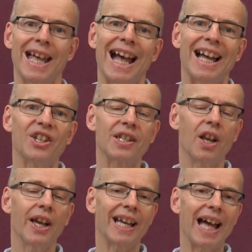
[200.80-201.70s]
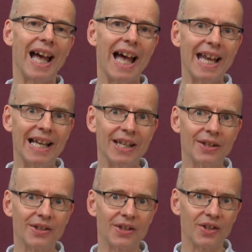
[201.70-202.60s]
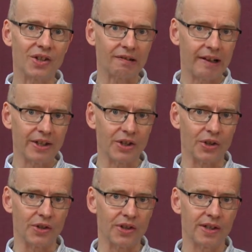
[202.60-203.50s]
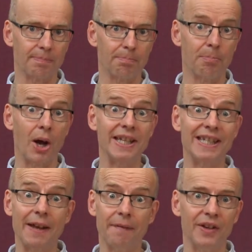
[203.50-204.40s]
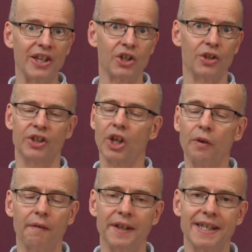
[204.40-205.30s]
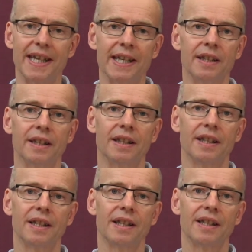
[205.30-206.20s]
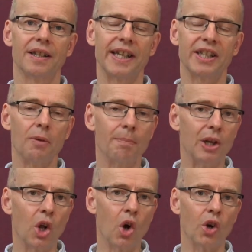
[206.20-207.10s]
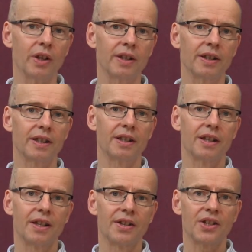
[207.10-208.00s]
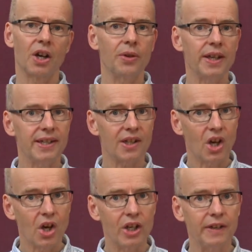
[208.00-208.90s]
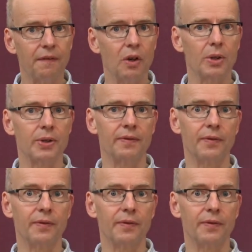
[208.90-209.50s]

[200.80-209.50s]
And just like aliens and strangers, by definition, don't fit in, they don't belong, so these early followers